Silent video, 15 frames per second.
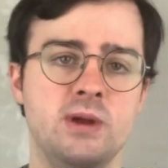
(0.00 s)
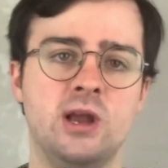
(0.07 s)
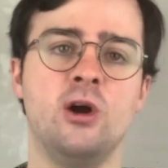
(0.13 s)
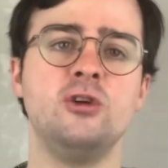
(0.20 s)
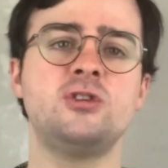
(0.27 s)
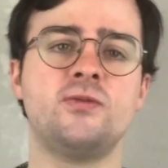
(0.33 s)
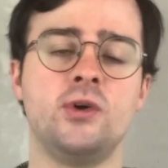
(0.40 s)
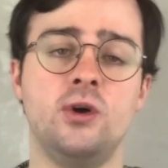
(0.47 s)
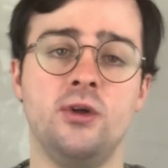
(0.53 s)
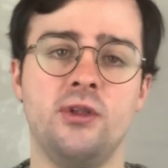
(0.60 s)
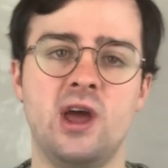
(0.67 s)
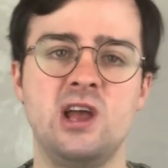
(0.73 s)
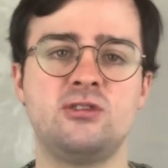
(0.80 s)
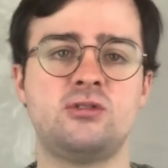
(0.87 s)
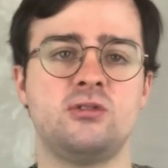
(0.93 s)
because of all
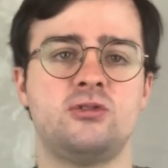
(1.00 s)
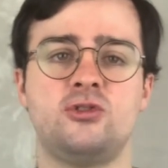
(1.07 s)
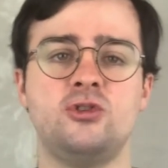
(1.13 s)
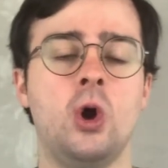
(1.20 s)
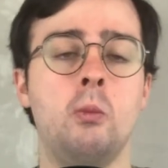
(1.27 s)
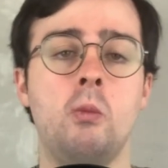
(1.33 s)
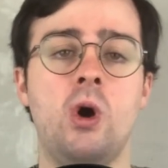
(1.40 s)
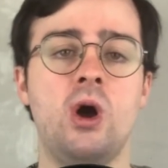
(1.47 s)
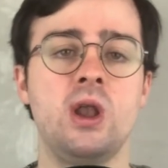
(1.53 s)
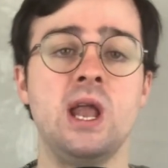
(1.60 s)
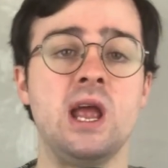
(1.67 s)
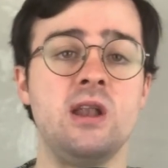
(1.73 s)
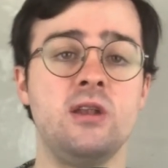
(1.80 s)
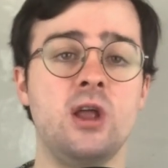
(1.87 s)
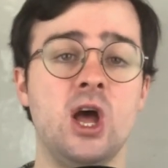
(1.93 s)
this, someone
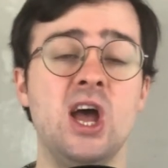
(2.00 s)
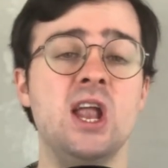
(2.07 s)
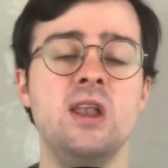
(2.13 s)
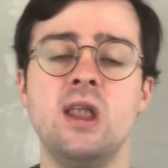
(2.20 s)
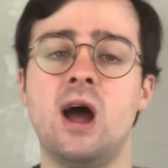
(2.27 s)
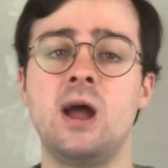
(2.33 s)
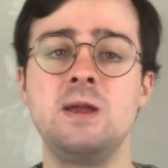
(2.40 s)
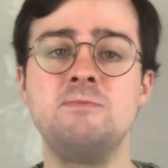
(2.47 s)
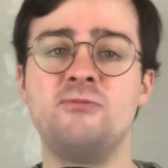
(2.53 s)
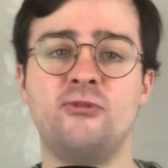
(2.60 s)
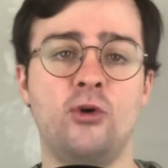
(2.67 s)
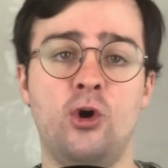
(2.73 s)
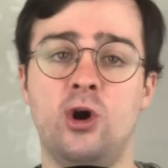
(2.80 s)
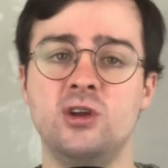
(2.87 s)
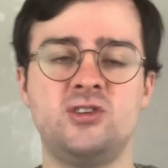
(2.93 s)
in the
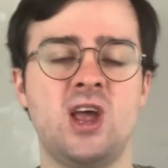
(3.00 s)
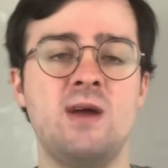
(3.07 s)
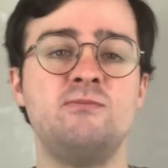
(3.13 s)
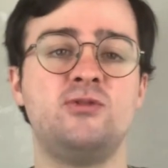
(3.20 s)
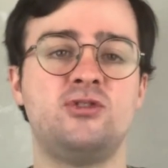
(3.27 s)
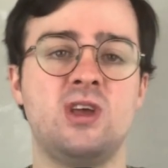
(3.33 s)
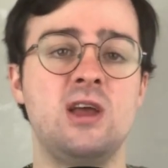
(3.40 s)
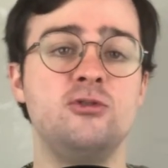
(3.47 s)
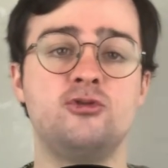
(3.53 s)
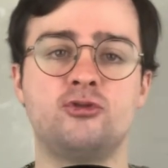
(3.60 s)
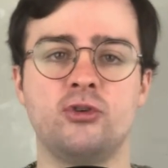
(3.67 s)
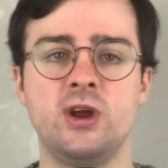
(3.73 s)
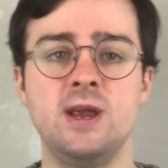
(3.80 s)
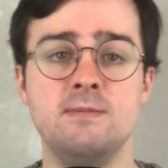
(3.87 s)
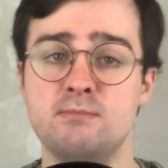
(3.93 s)
9th or 10th
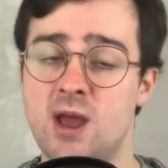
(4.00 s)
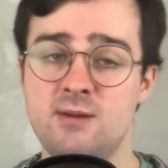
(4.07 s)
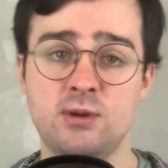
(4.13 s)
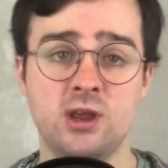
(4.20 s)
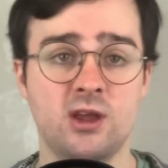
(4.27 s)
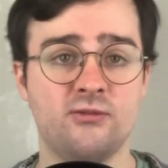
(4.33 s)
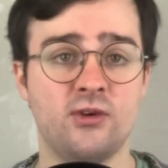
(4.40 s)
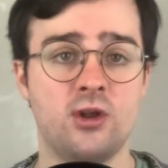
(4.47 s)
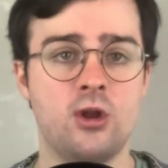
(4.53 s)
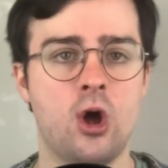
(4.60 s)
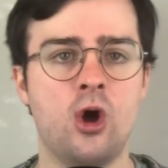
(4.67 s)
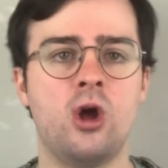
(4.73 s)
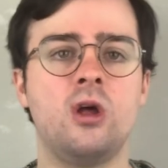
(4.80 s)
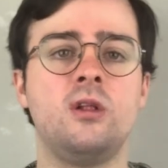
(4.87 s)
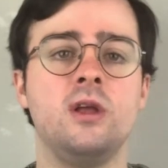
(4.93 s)
century, maybe even
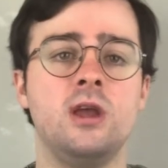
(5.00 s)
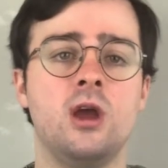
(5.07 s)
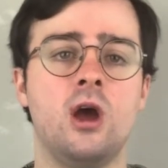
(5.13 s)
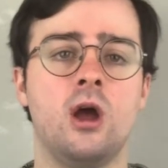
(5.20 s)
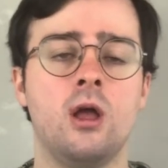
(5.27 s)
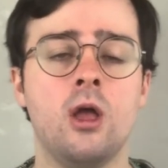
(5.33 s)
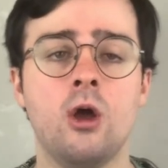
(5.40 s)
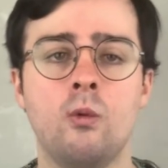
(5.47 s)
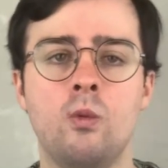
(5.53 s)
earlier,